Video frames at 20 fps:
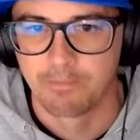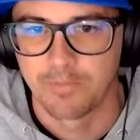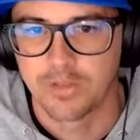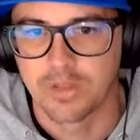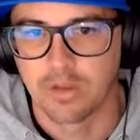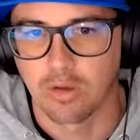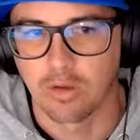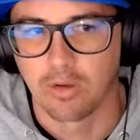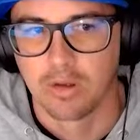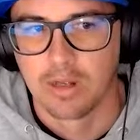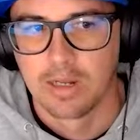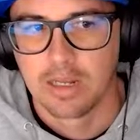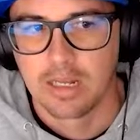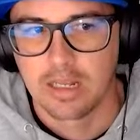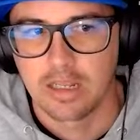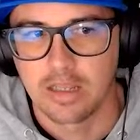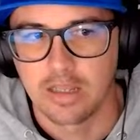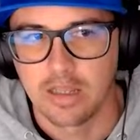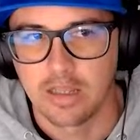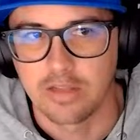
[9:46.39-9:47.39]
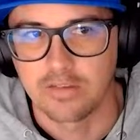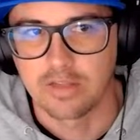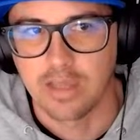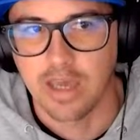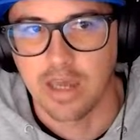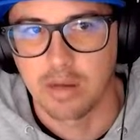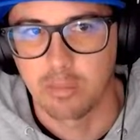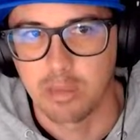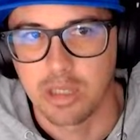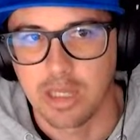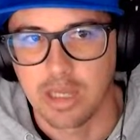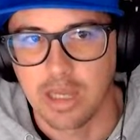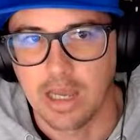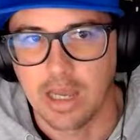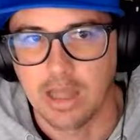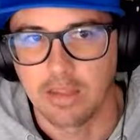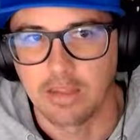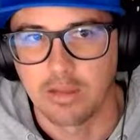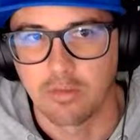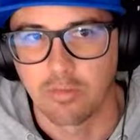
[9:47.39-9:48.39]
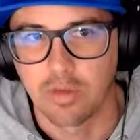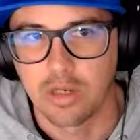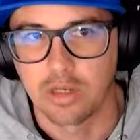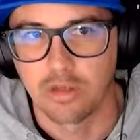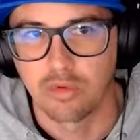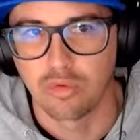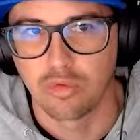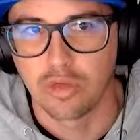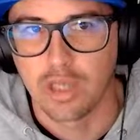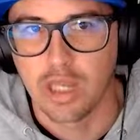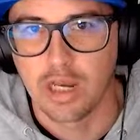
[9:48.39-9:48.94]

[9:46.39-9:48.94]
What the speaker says: So it's got to be a guy that when you